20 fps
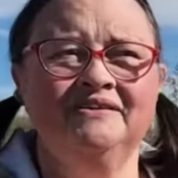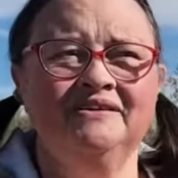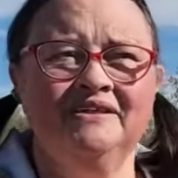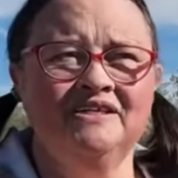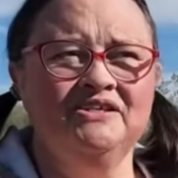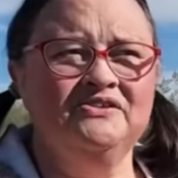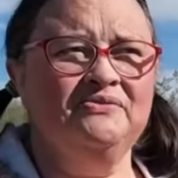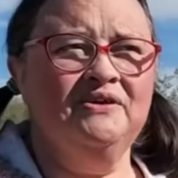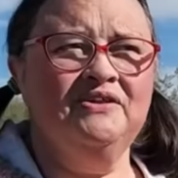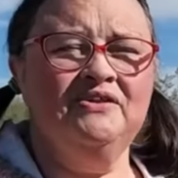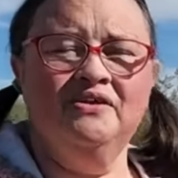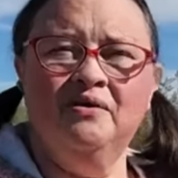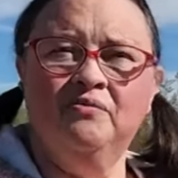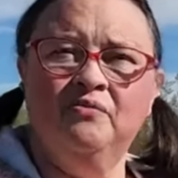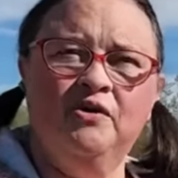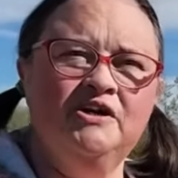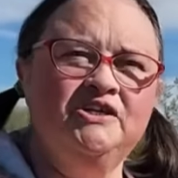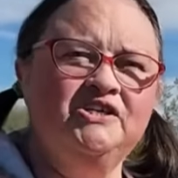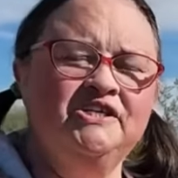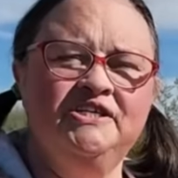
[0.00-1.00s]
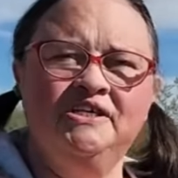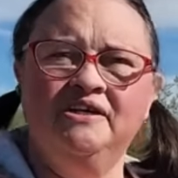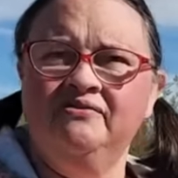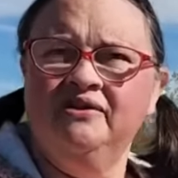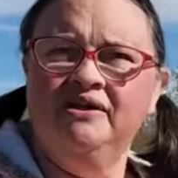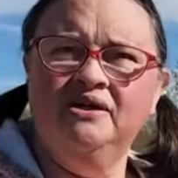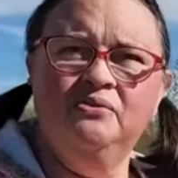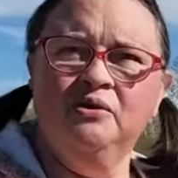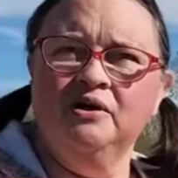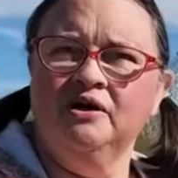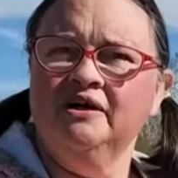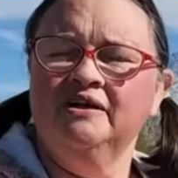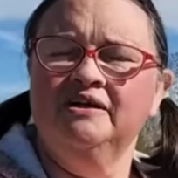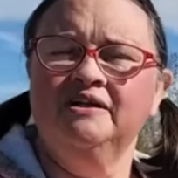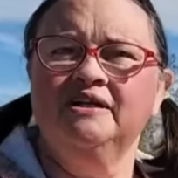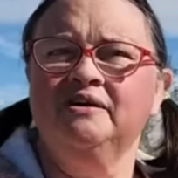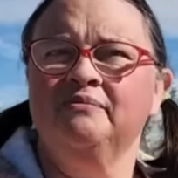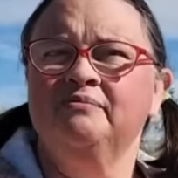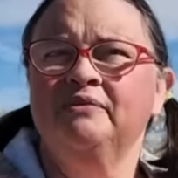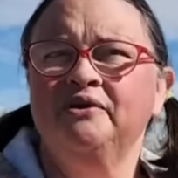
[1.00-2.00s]
And that's whether I'm watching TV, working on
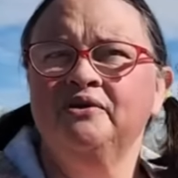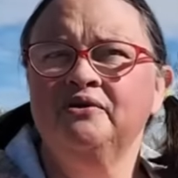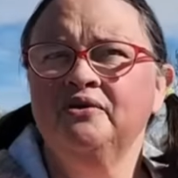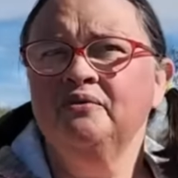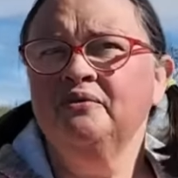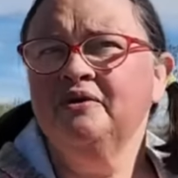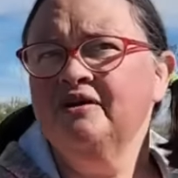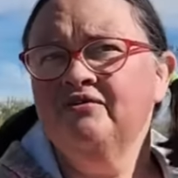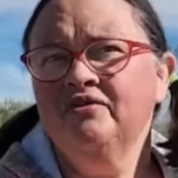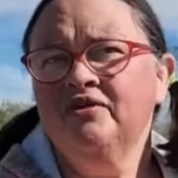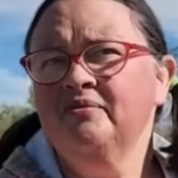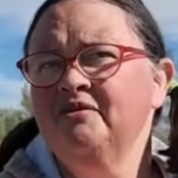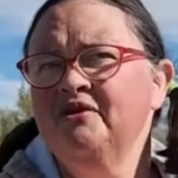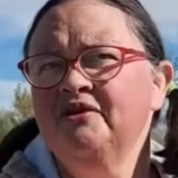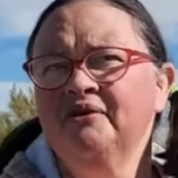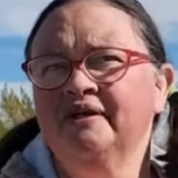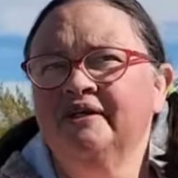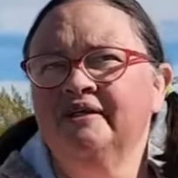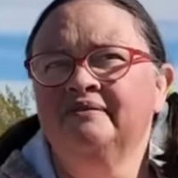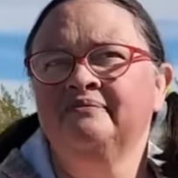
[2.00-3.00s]
the computer, whatever I'm doing.